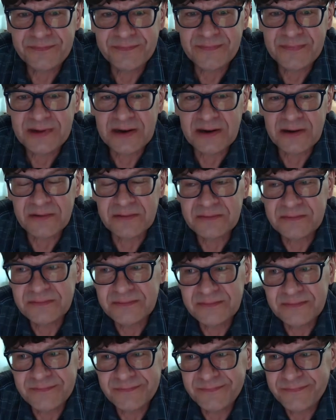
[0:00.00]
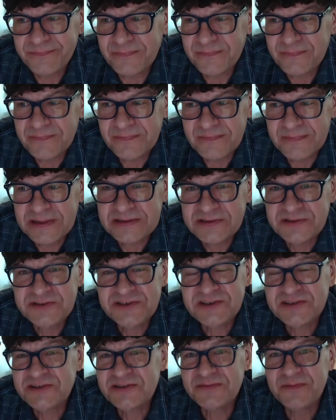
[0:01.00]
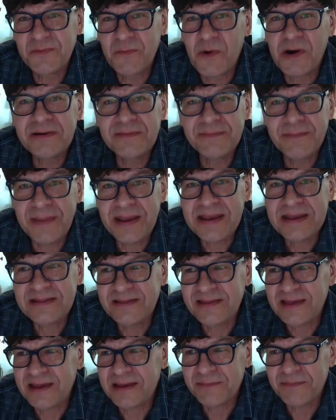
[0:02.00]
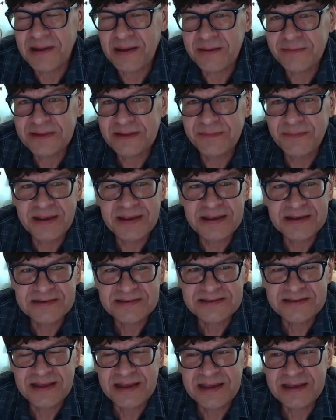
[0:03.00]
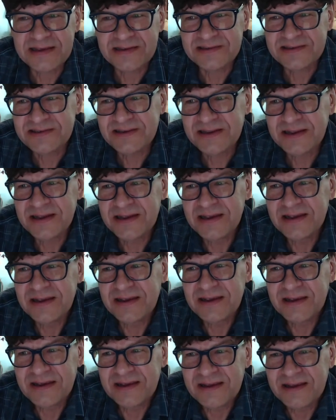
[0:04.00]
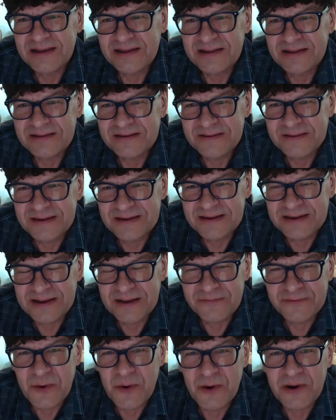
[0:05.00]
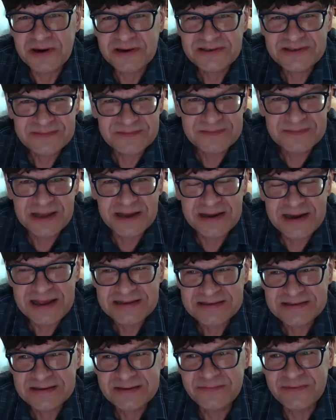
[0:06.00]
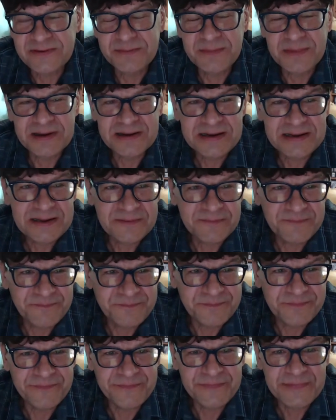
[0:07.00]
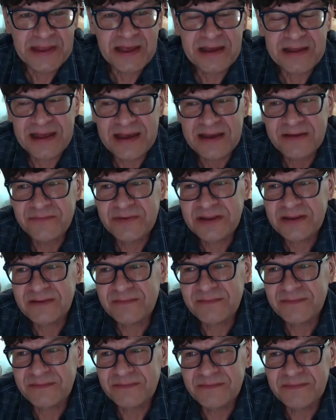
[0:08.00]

you know, that's just one main thing. Probably the biggest thing is, of course, not asking for money, not having